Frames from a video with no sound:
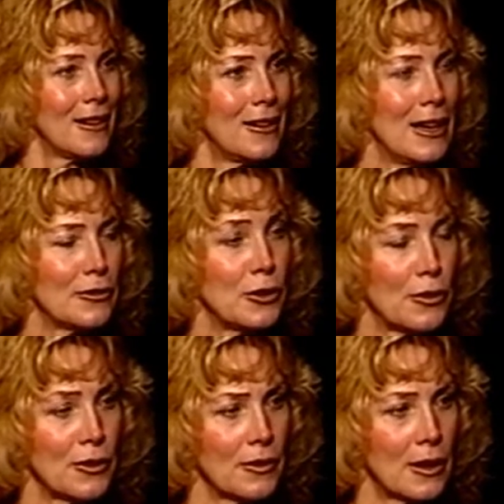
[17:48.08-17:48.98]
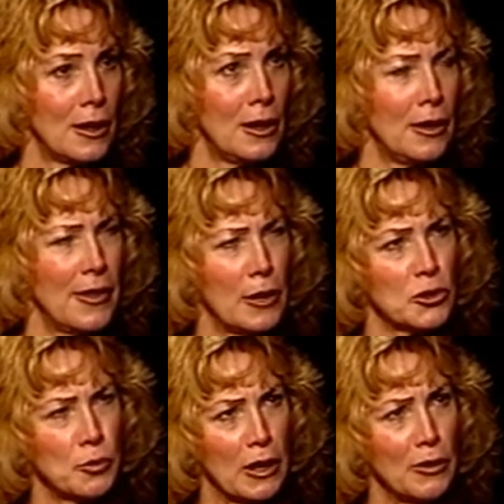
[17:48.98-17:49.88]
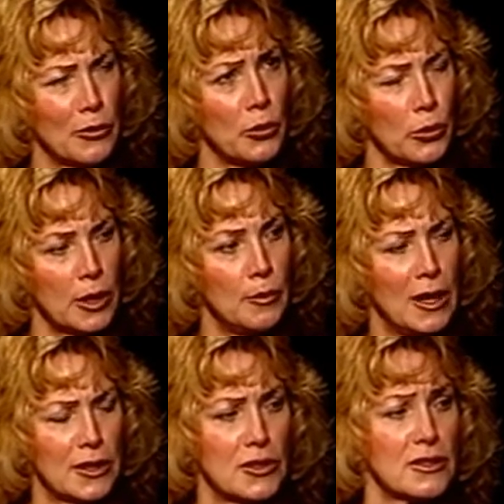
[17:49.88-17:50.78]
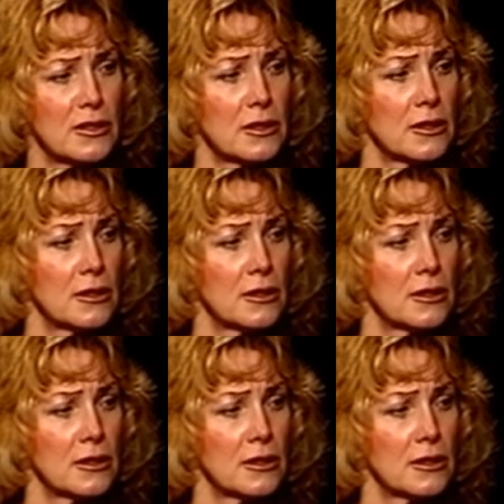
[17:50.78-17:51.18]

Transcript: Or after, uh, that was about three months.